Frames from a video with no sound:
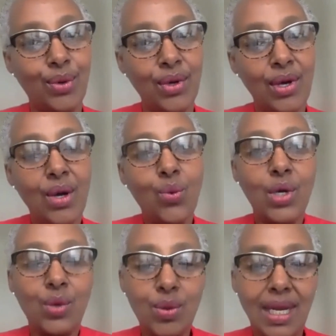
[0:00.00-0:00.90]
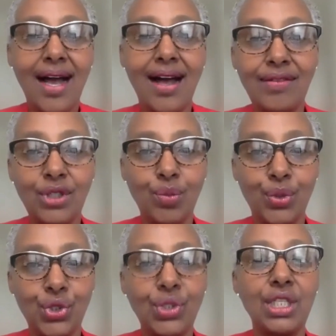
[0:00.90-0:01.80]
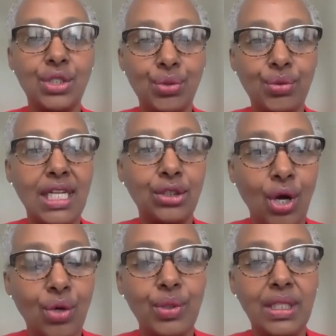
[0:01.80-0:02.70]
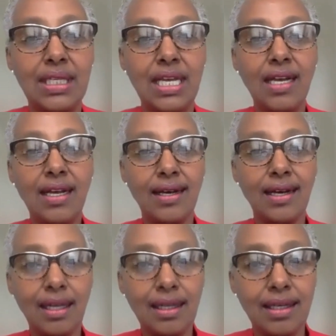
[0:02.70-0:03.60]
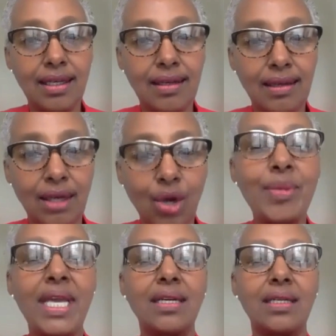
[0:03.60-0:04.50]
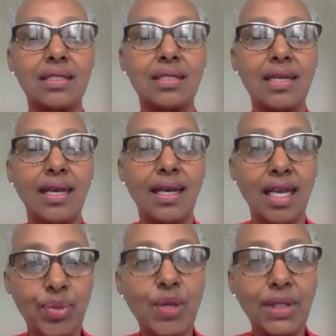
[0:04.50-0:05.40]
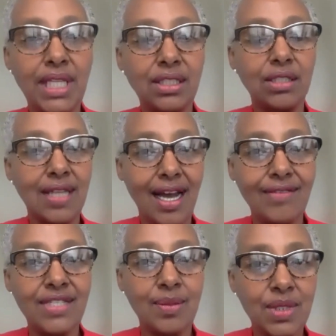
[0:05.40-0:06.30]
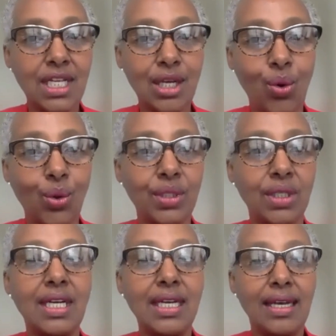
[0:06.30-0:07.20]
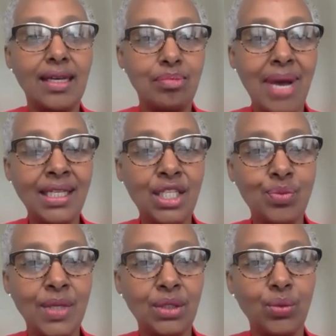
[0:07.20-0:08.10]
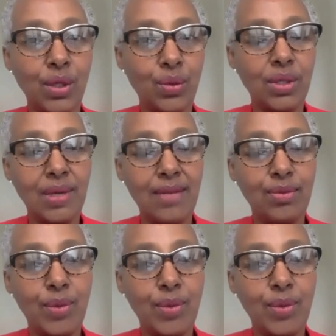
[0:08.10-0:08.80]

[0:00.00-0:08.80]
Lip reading: where we will have the opportunity to really talk with lawmakers and people that you could have some stakeholder management where we really be